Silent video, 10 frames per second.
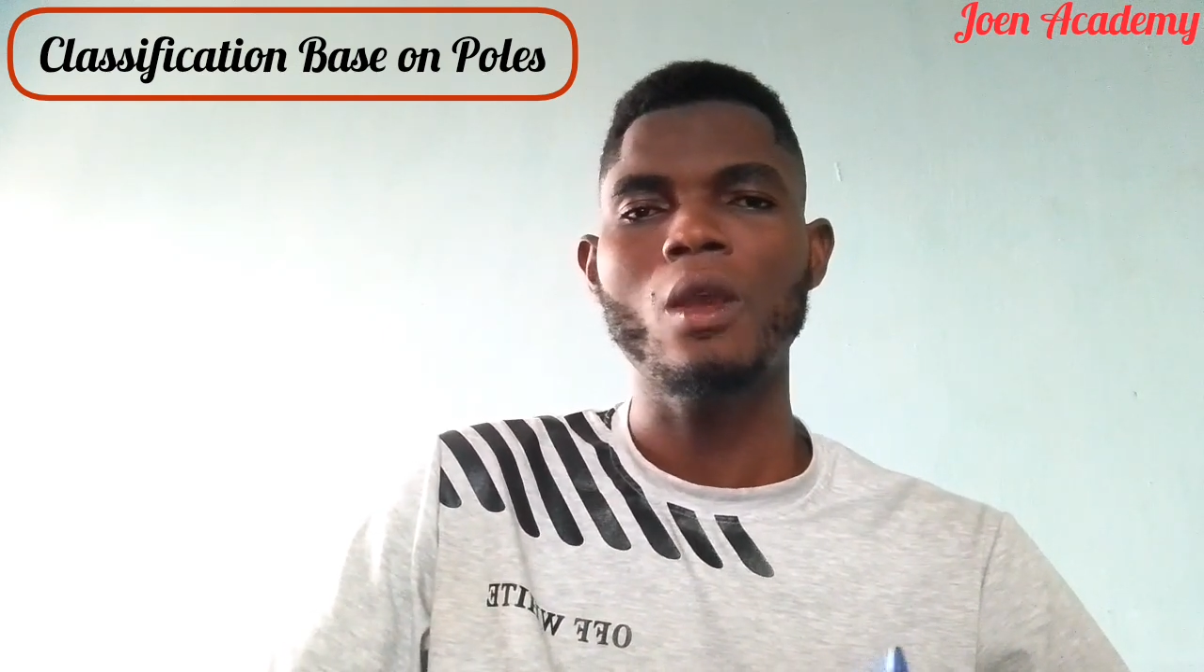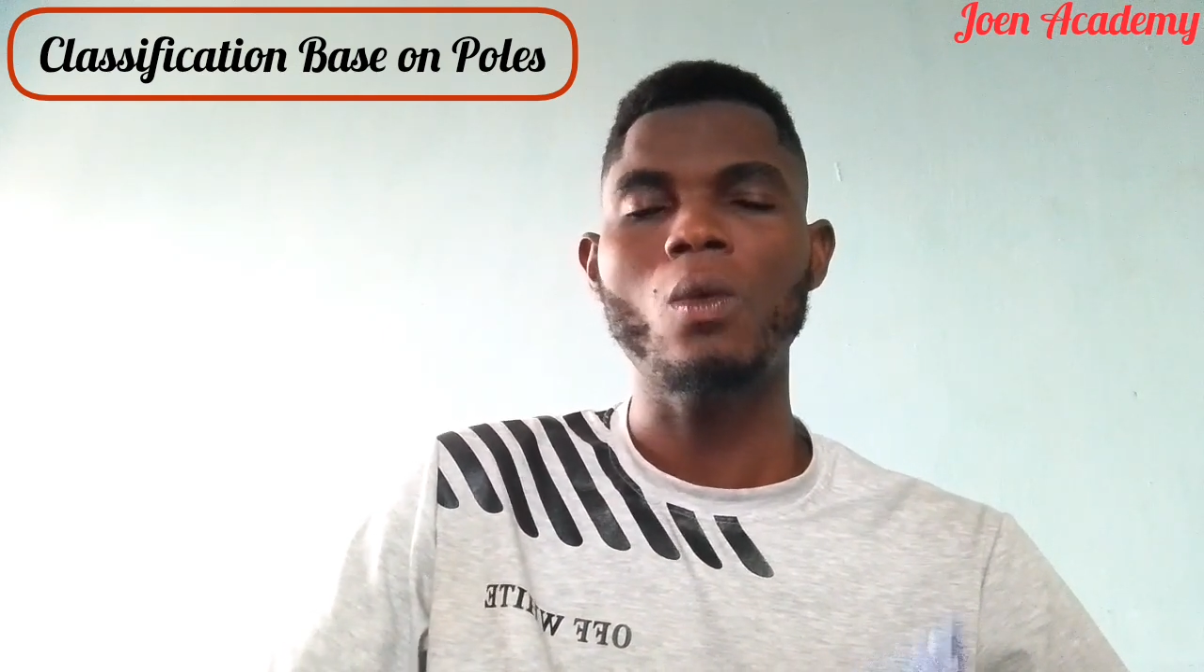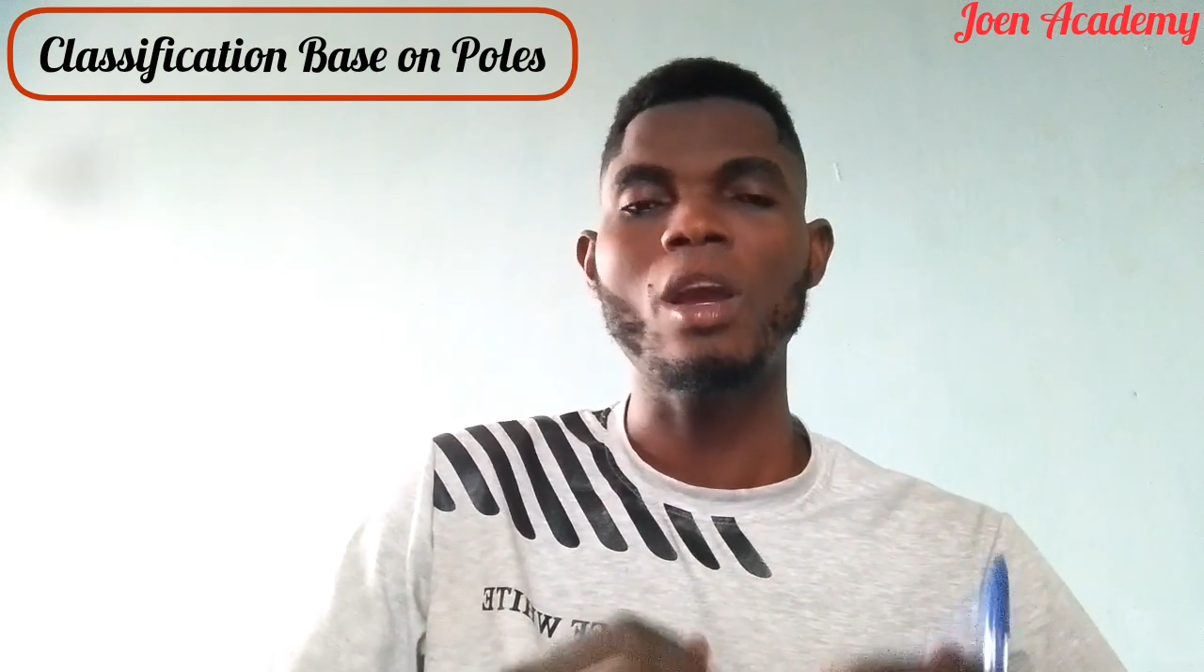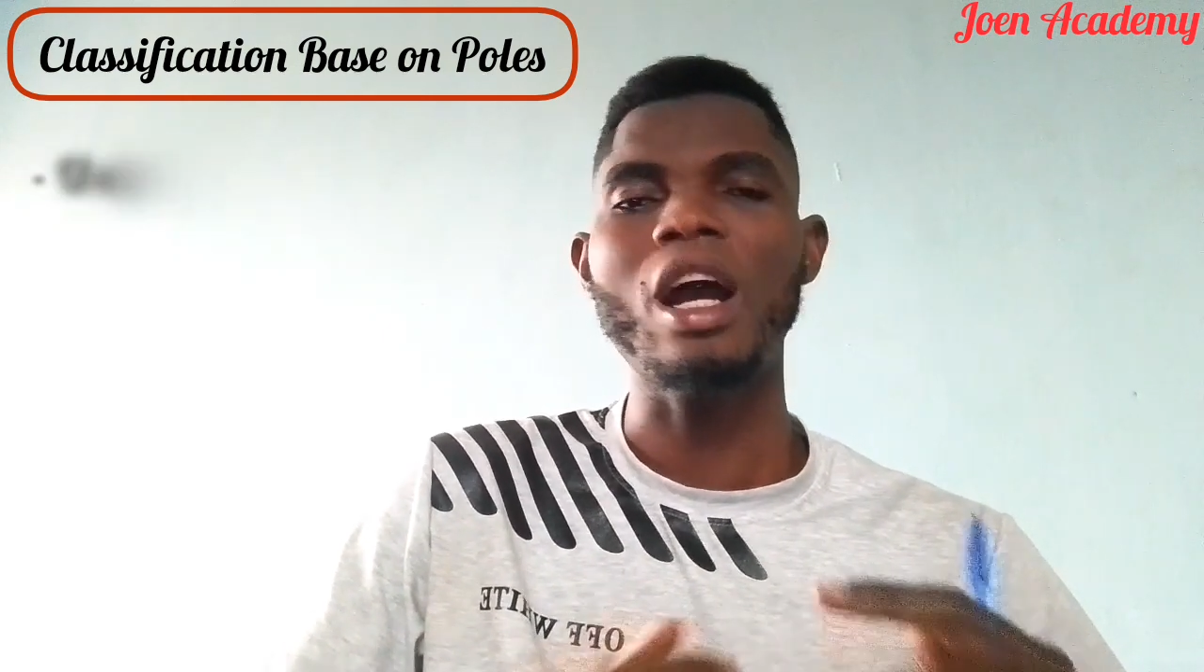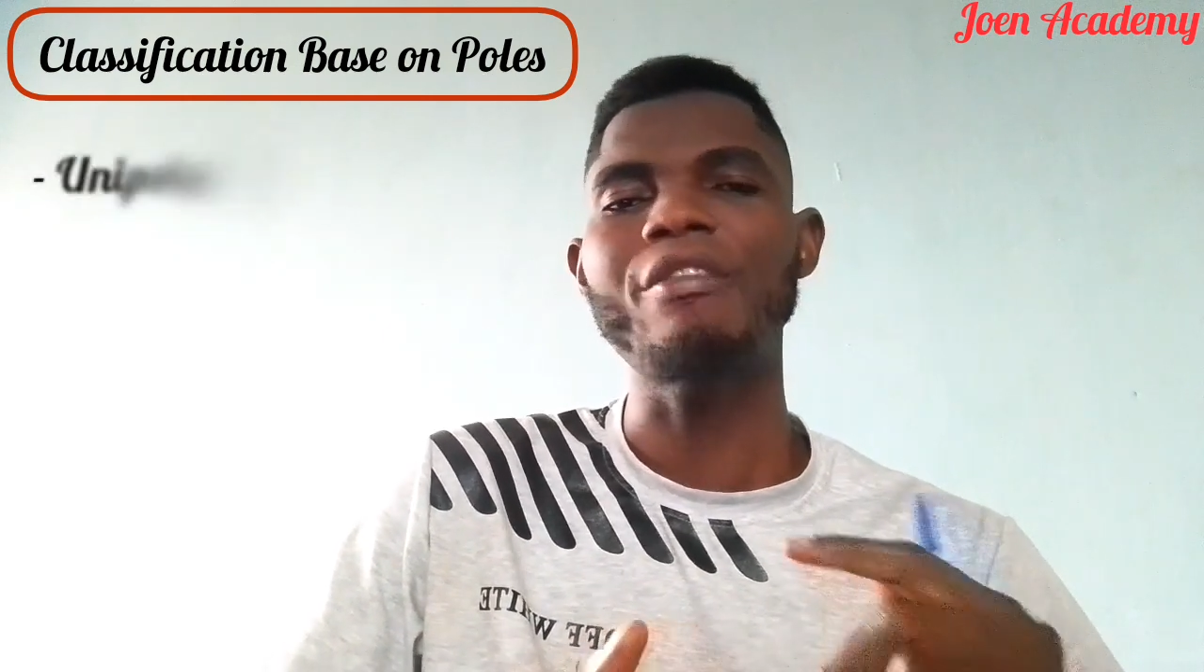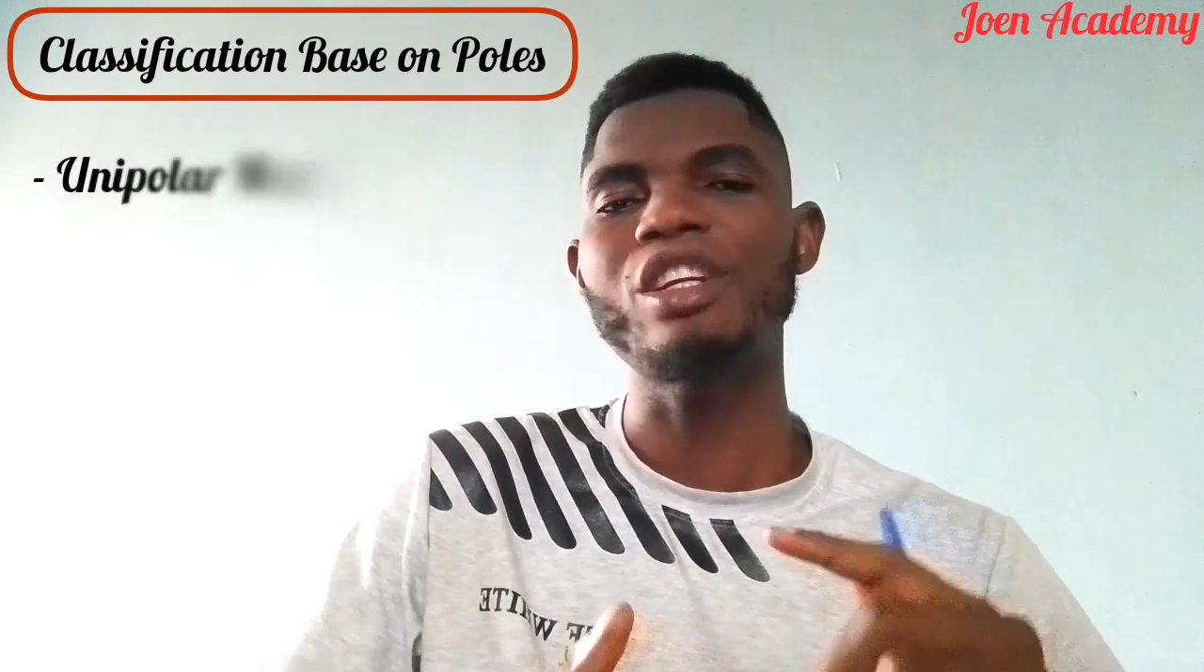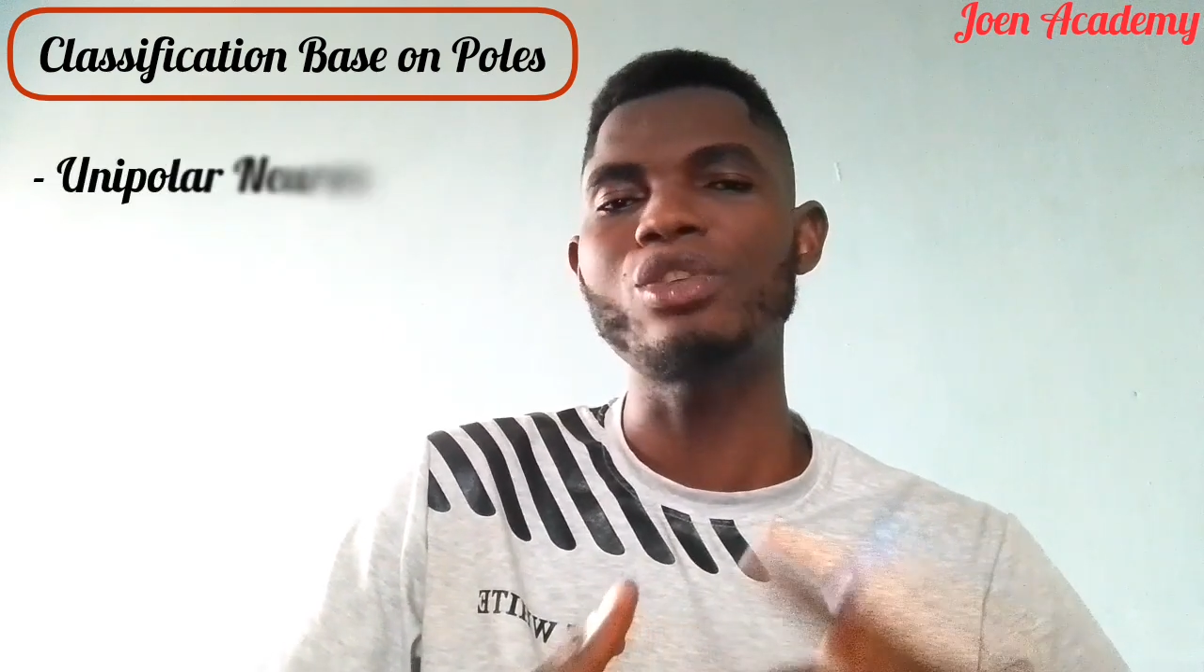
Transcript: We have the